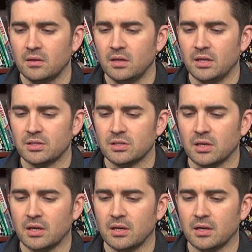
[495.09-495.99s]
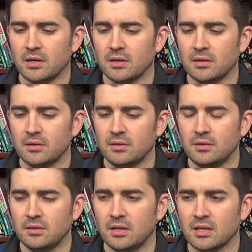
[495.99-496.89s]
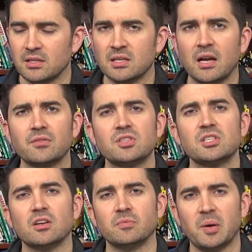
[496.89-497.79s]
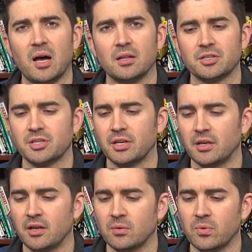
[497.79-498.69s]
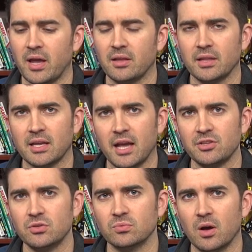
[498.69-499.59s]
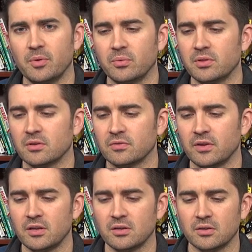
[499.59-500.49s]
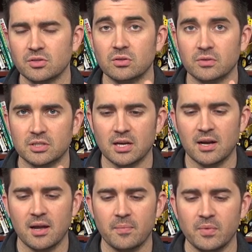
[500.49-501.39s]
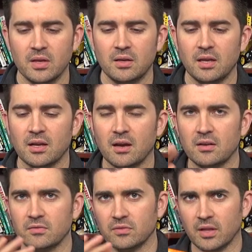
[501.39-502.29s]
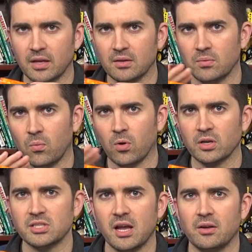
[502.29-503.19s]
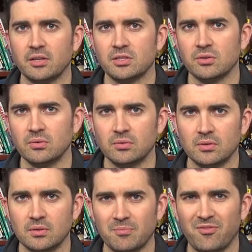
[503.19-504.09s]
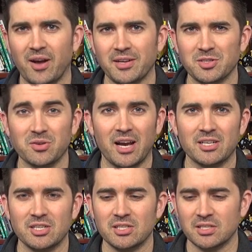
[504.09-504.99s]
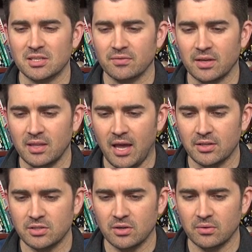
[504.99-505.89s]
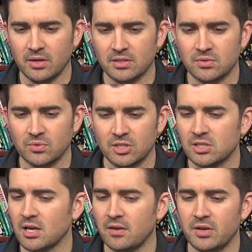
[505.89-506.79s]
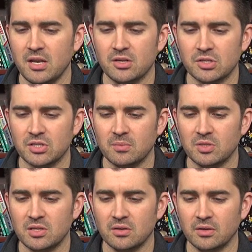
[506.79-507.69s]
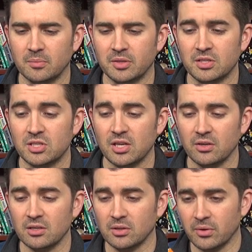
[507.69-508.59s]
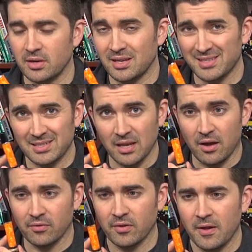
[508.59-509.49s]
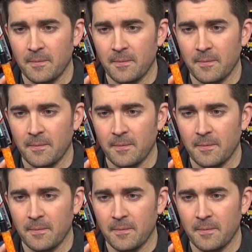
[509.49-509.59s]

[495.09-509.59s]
it's uh, it, it's kind of self-polishing in a way. Like as you rub it with your fingers over time, it kind of like works out its own fine scratches and stuff like that. So it's just kind of an interesting material. But celluloid itself,